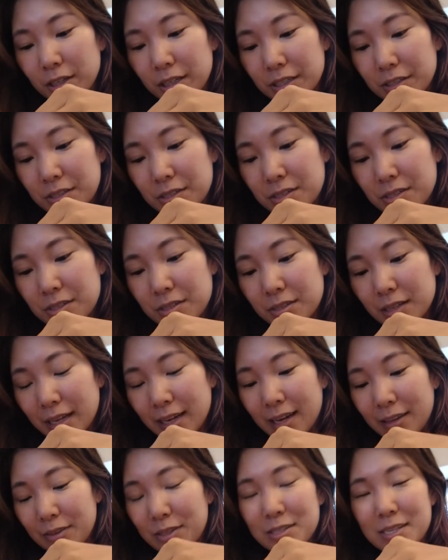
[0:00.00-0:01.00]
it's
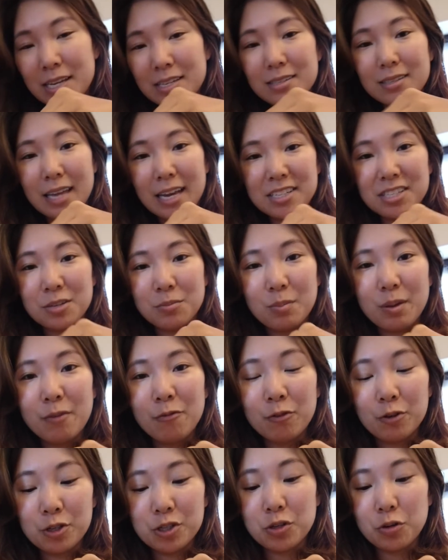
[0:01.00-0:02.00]
like this has lasted me
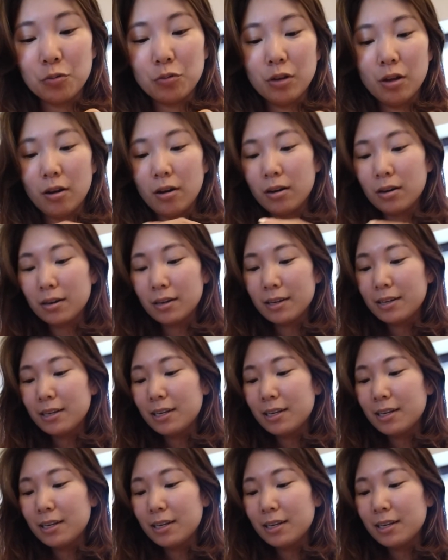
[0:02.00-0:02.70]
for so long.